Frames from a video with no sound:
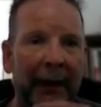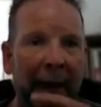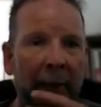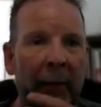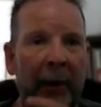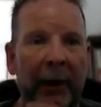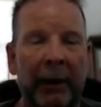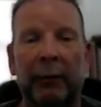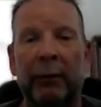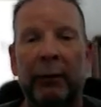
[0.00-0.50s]
I
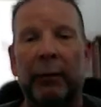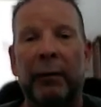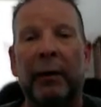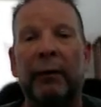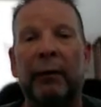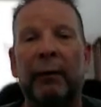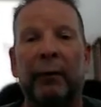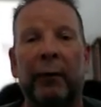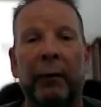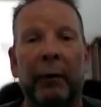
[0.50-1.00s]
want to do
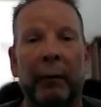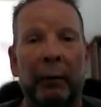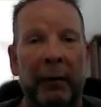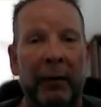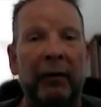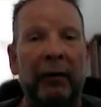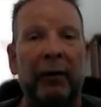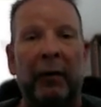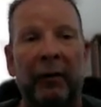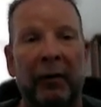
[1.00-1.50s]

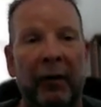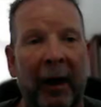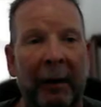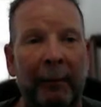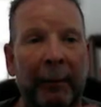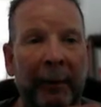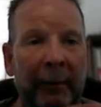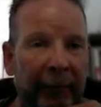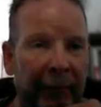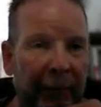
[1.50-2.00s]
this
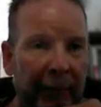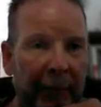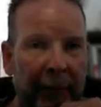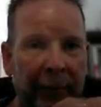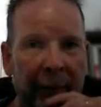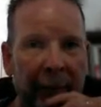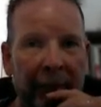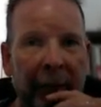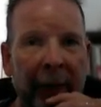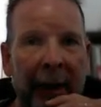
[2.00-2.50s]
example
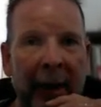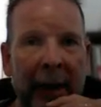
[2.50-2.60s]
first.